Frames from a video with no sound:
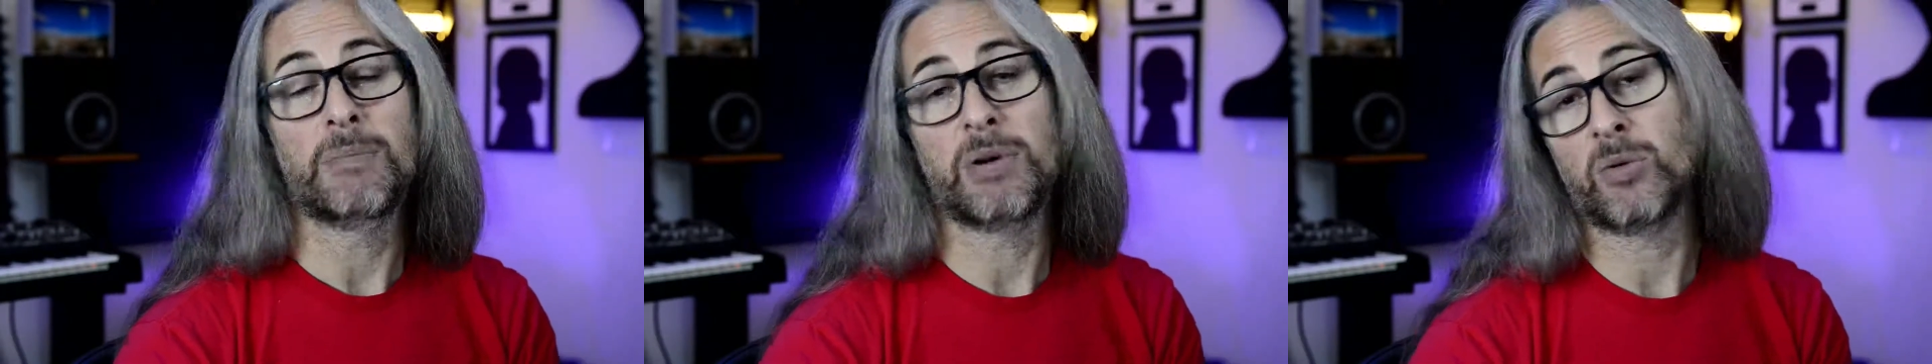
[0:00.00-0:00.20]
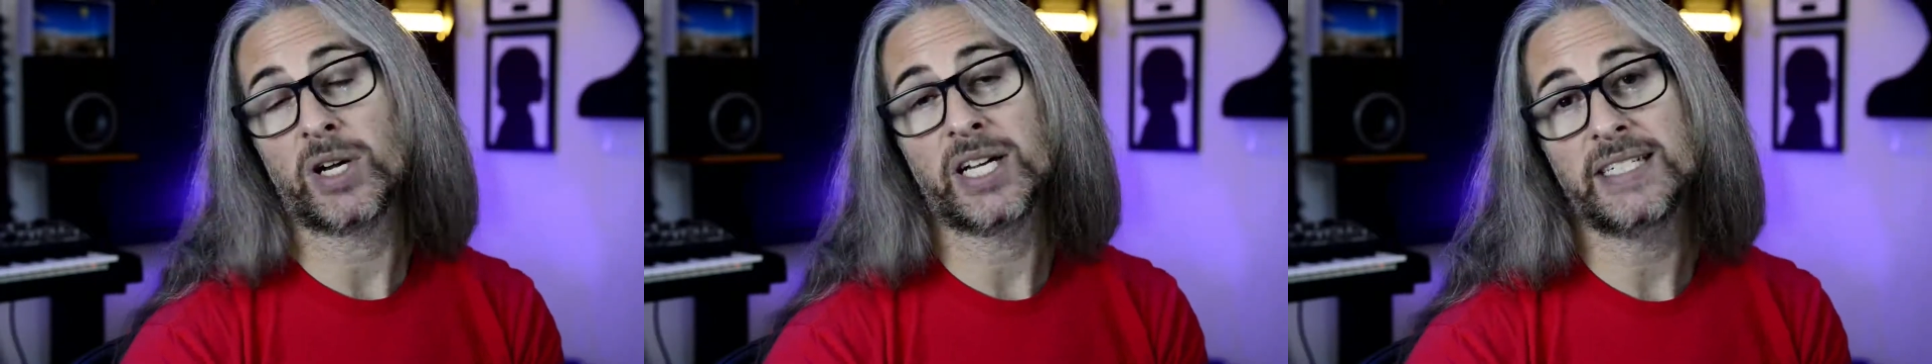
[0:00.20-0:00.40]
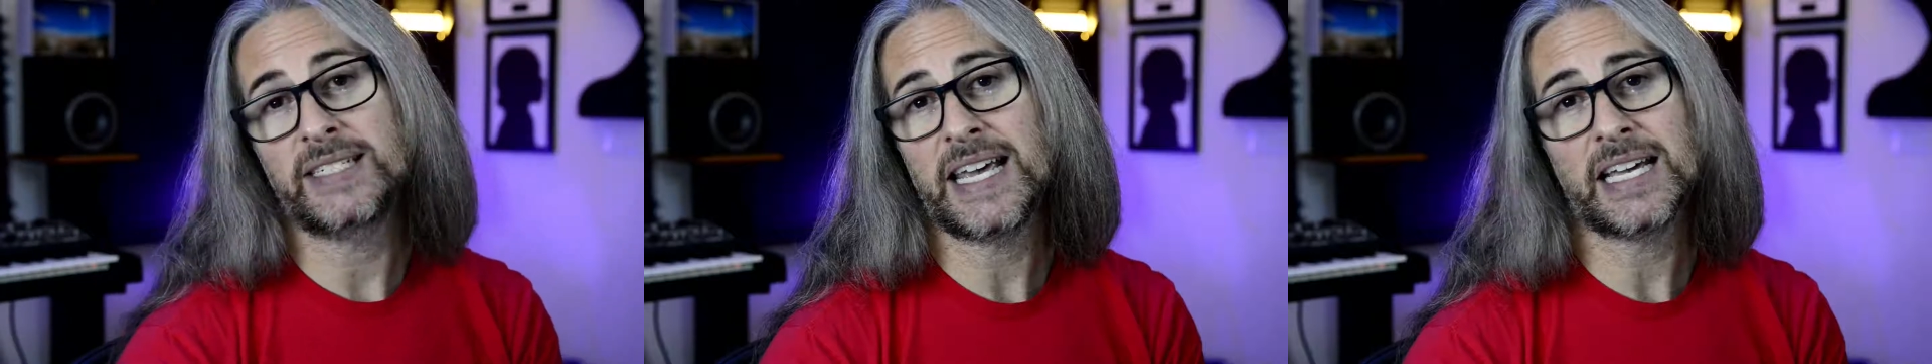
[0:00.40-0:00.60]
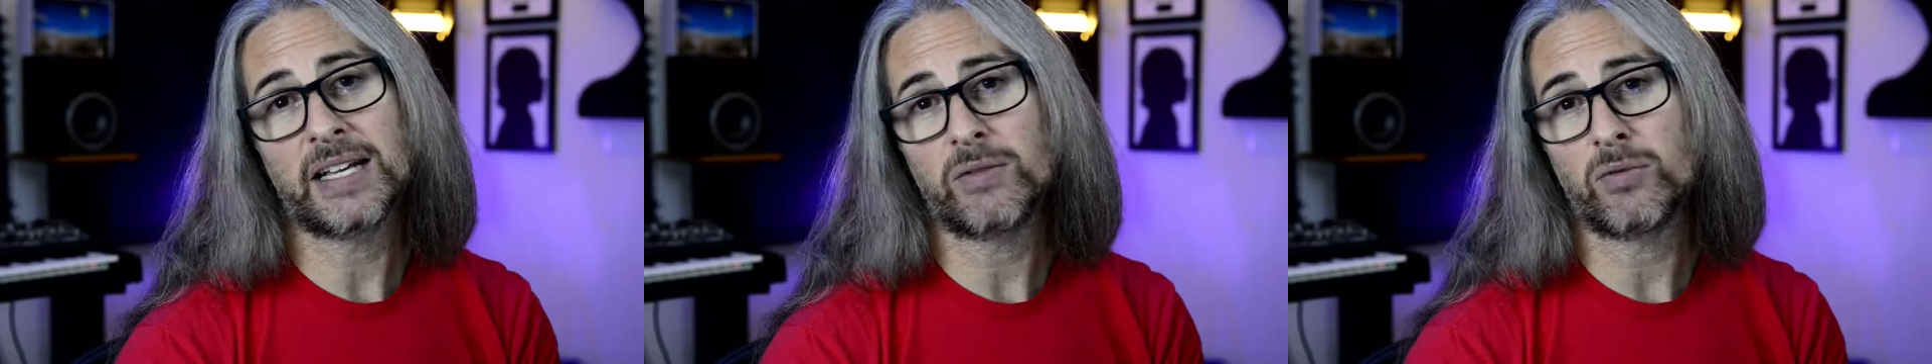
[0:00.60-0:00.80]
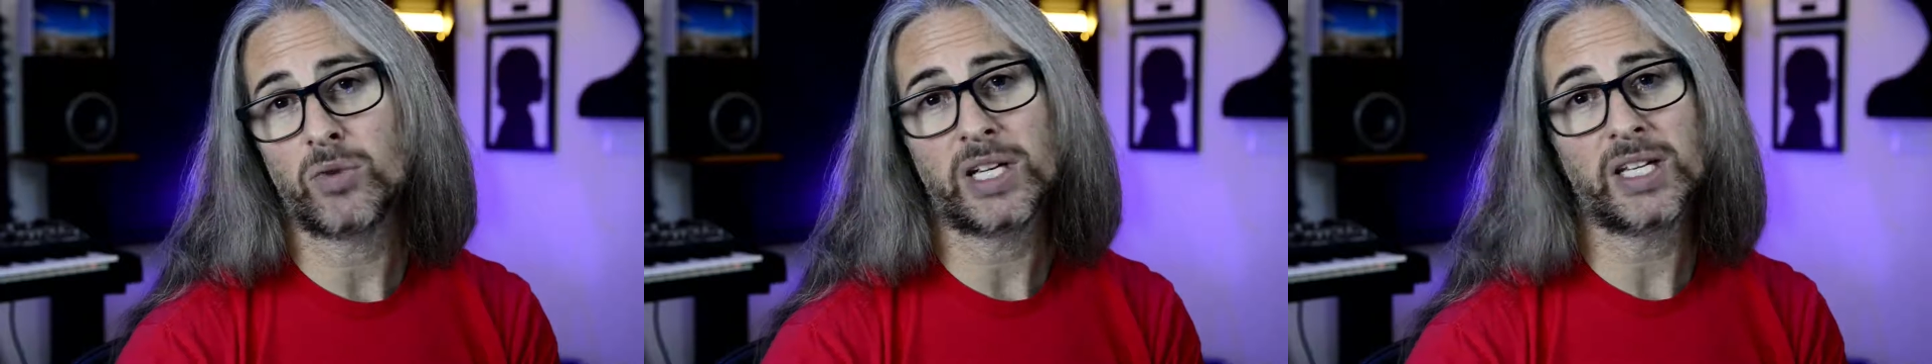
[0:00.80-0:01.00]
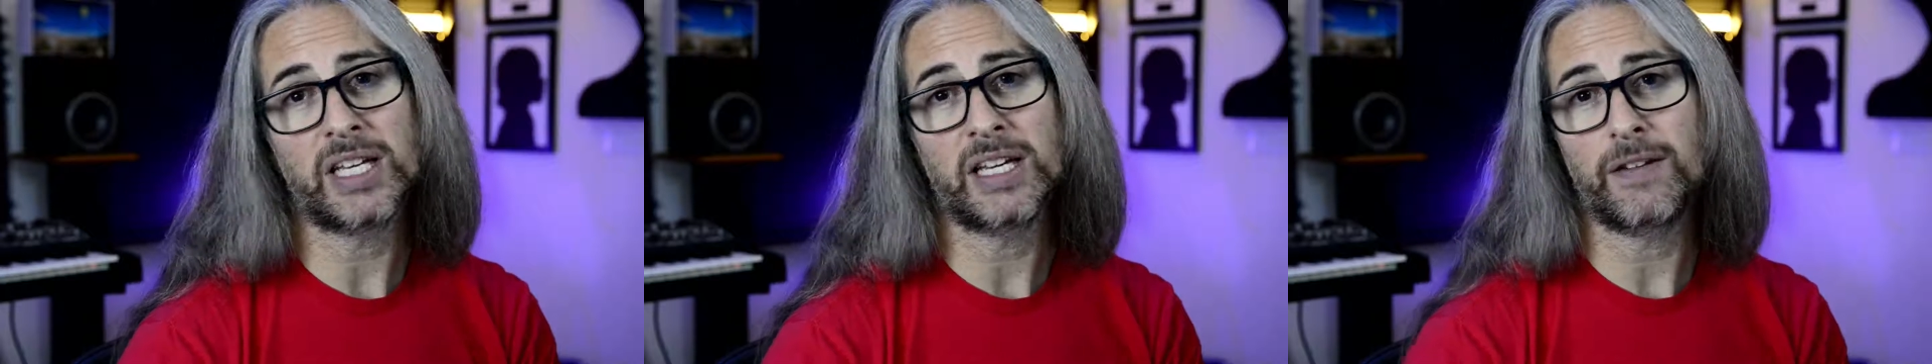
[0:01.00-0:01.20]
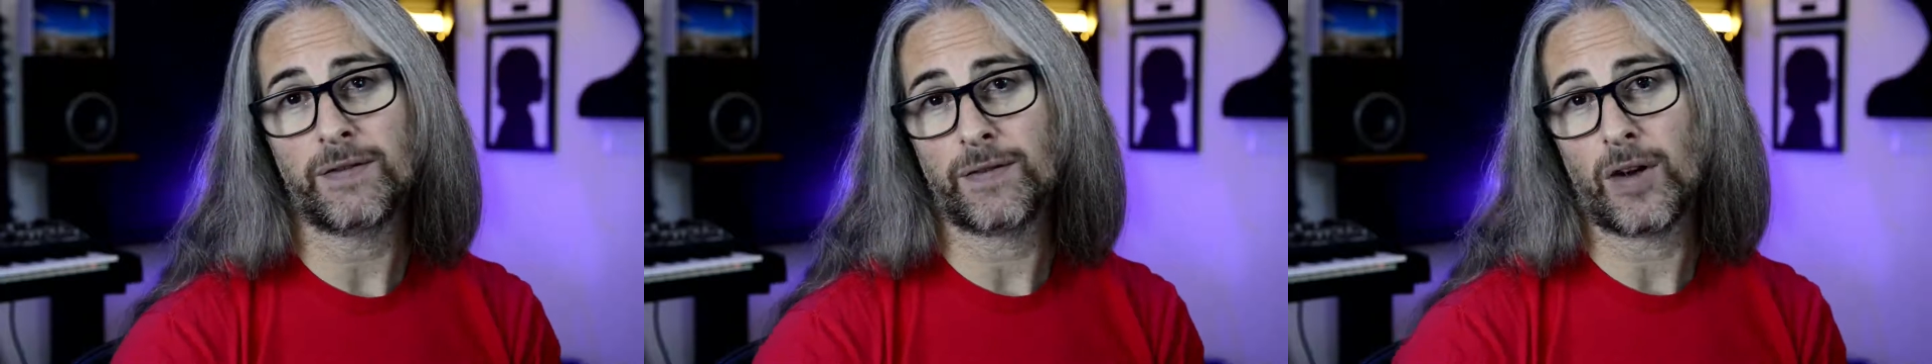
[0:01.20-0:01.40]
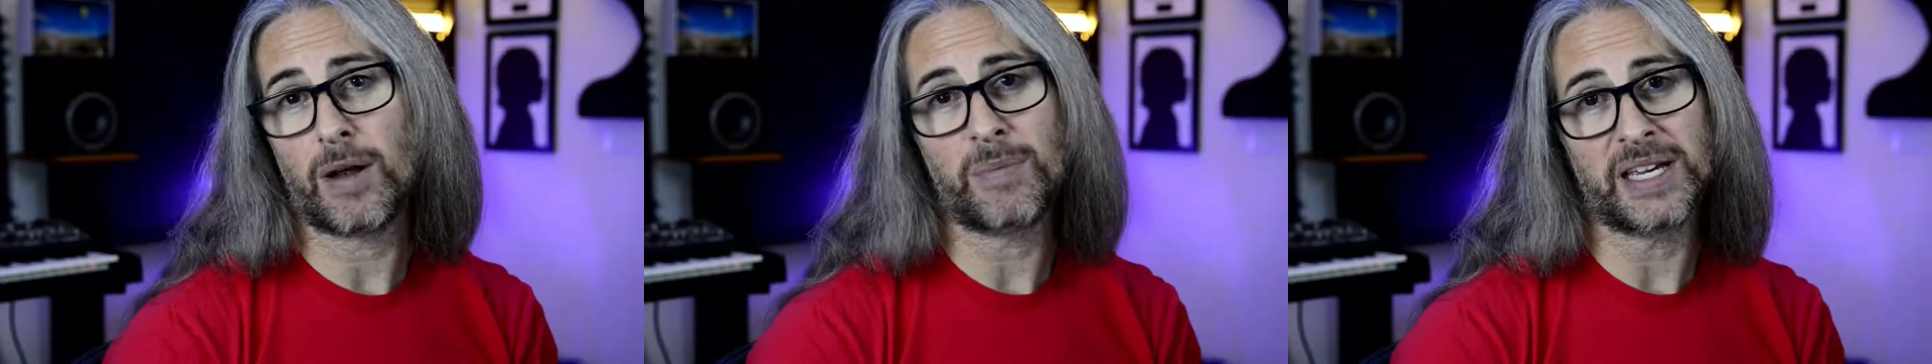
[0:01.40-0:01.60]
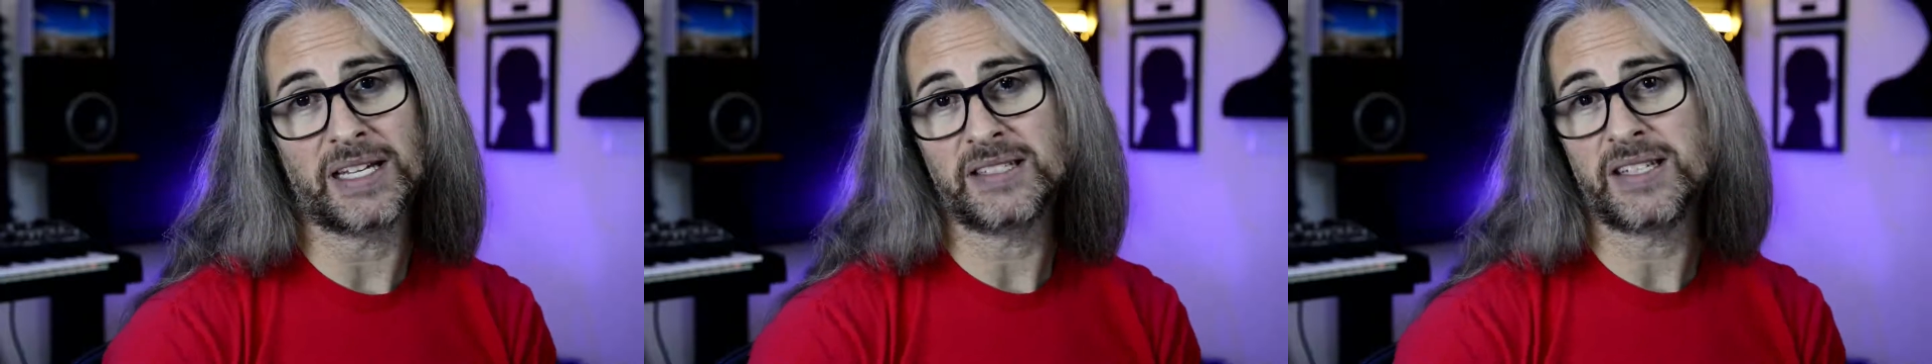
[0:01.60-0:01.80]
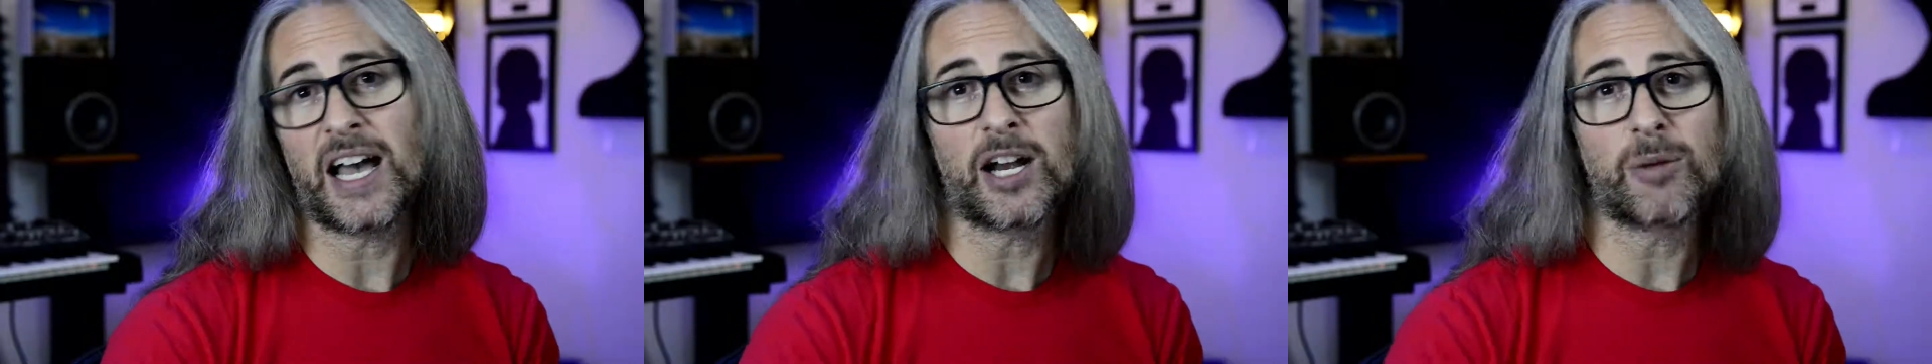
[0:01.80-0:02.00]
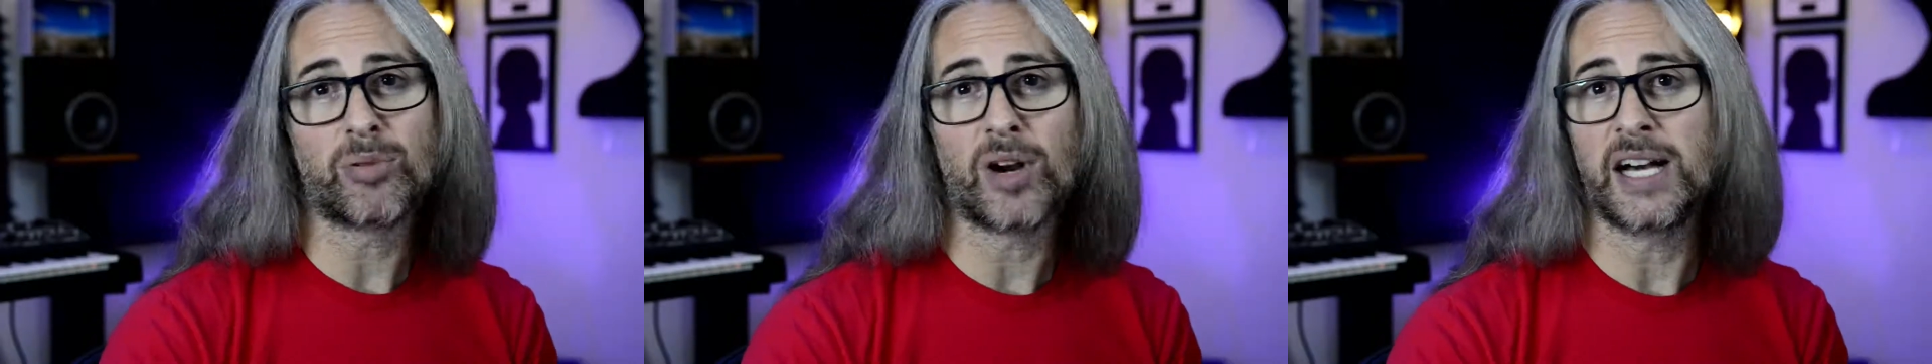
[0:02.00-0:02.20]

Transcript: But we're going to take it really from the entire